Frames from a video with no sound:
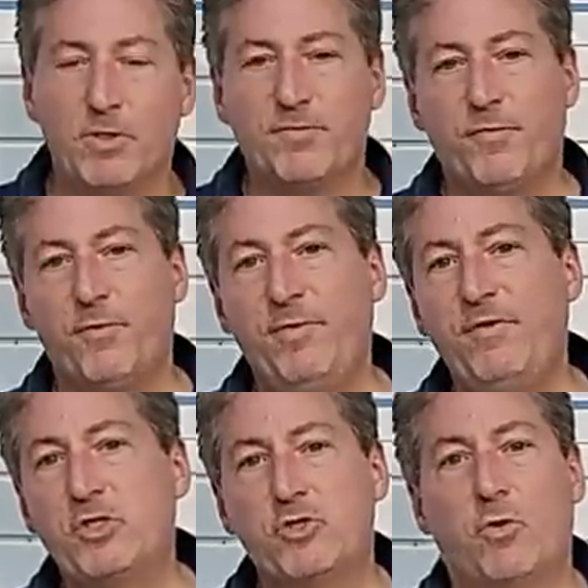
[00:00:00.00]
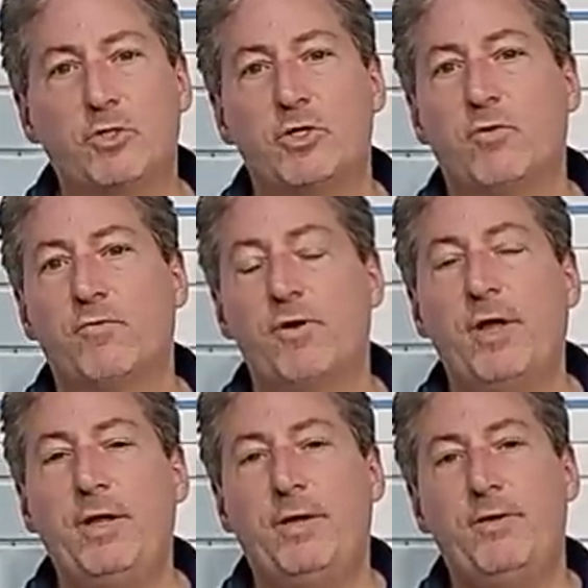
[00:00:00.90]
if your EV is charging
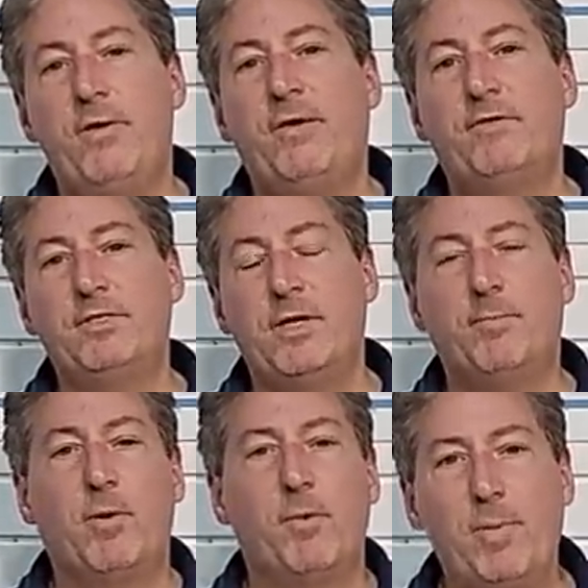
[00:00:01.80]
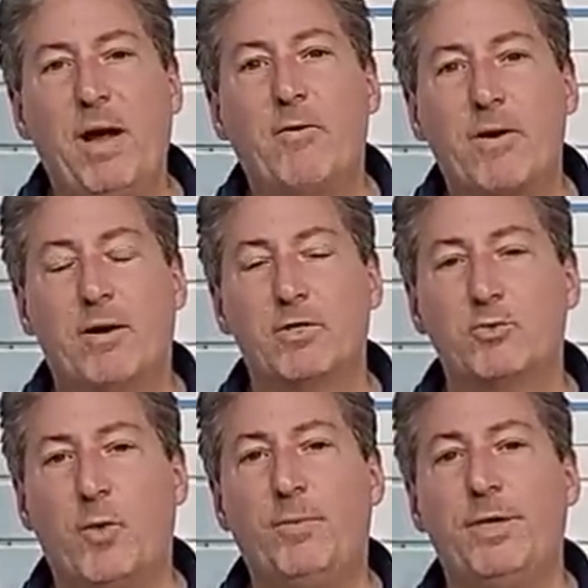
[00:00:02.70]
overnight and you have a temporary power outage, you
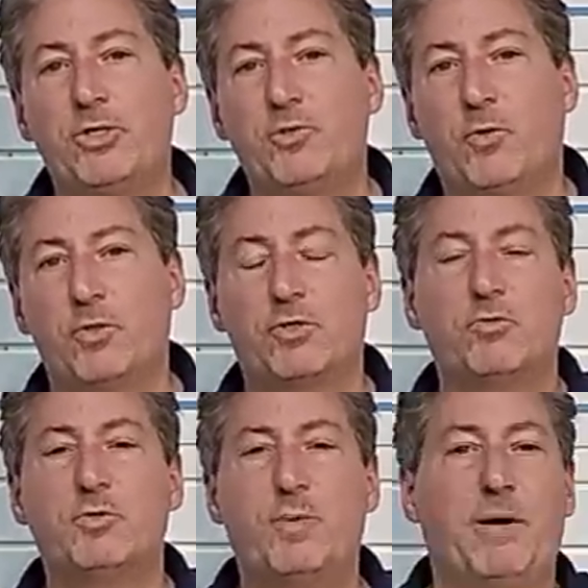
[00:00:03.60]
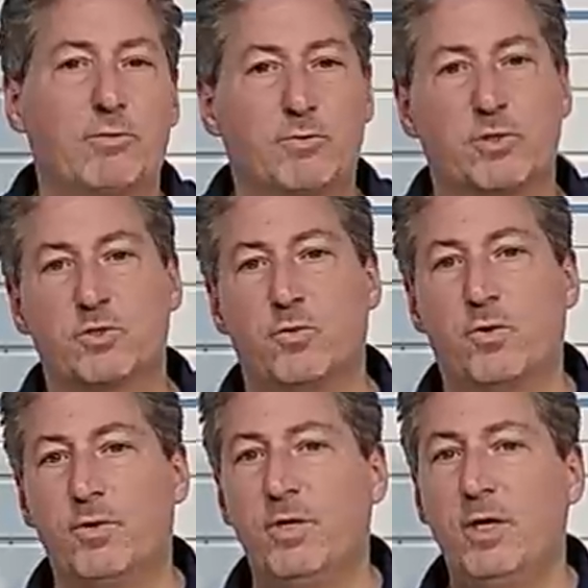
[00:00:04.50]
want to make sure as soon as power is
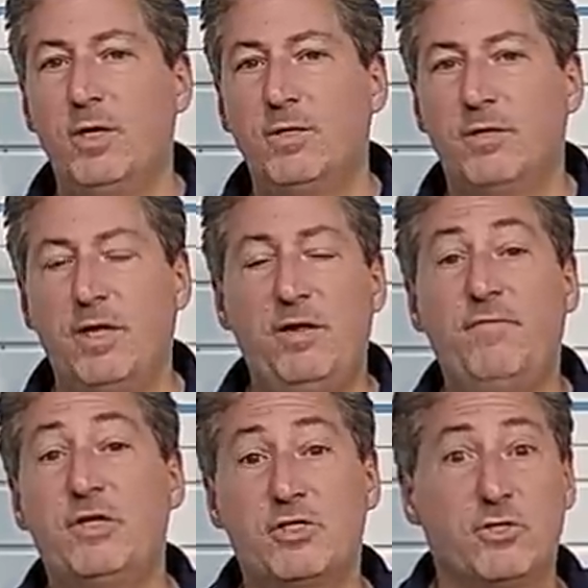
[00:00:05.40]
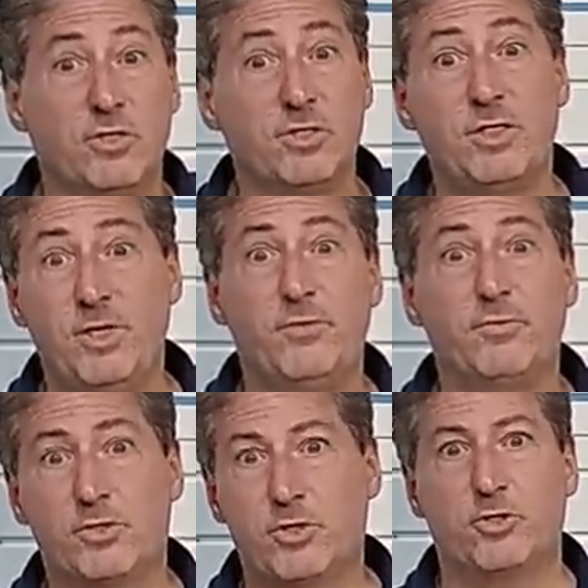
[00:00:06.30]
restored, the EV continues
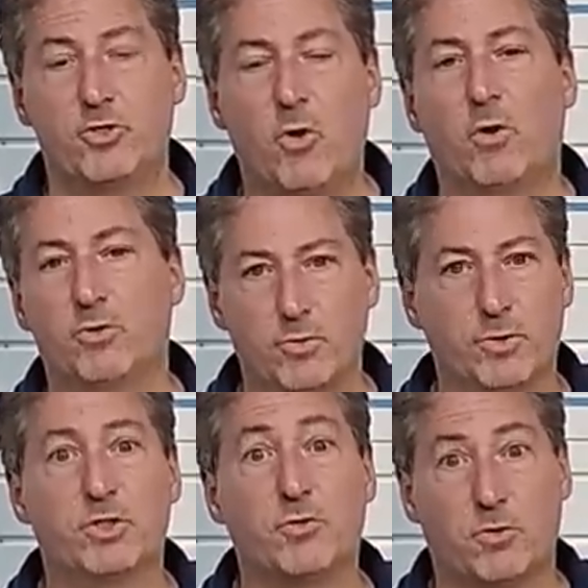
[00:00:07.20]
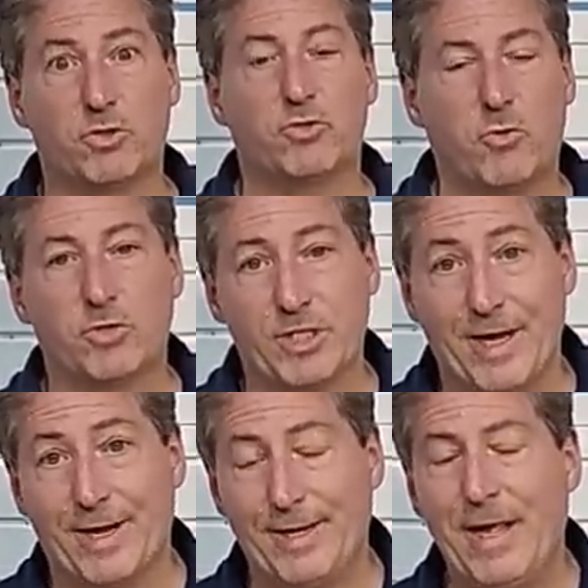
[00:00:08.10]
to charge or it starts charging
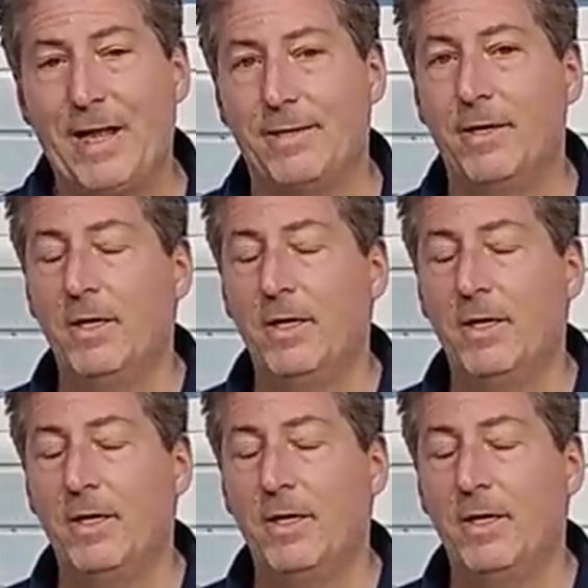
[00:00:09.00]
again.